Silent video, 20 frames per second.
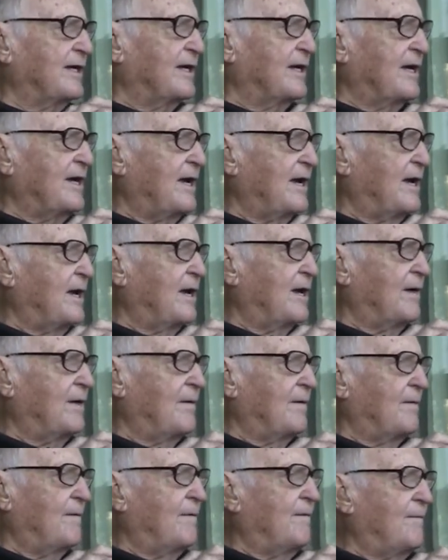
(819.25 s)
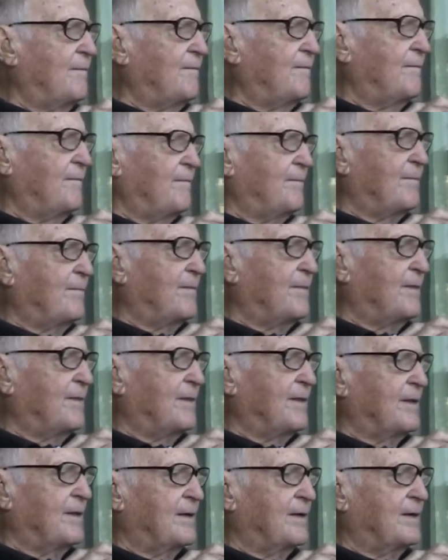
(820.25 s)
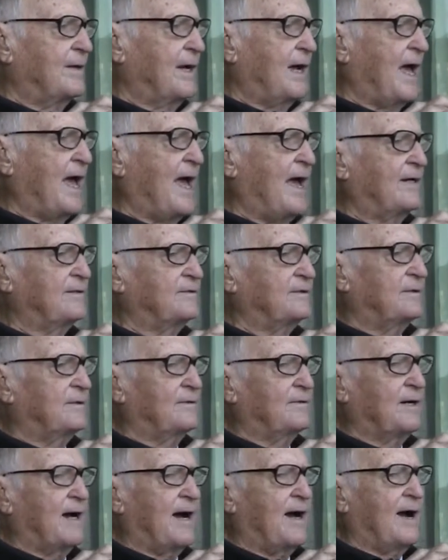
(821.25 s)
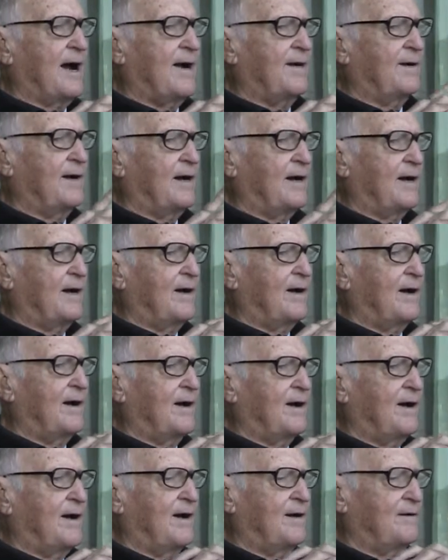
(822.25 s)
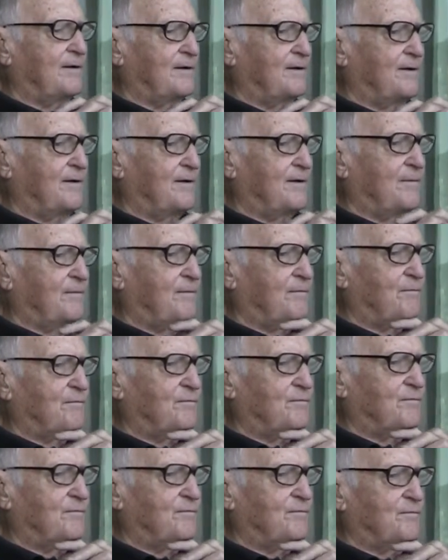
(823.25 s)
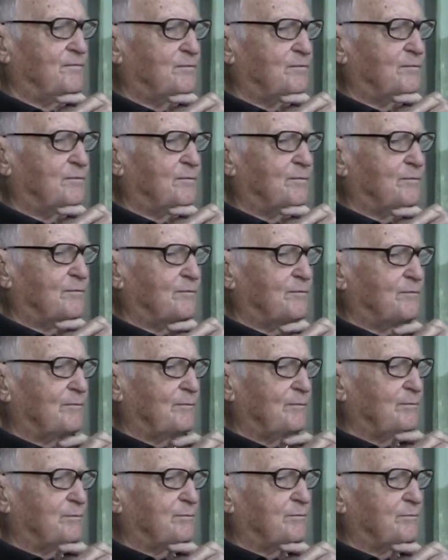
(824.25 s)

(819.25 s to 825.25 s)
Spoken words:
What name and unit were you? Well, obviously I know your name. What unit were you?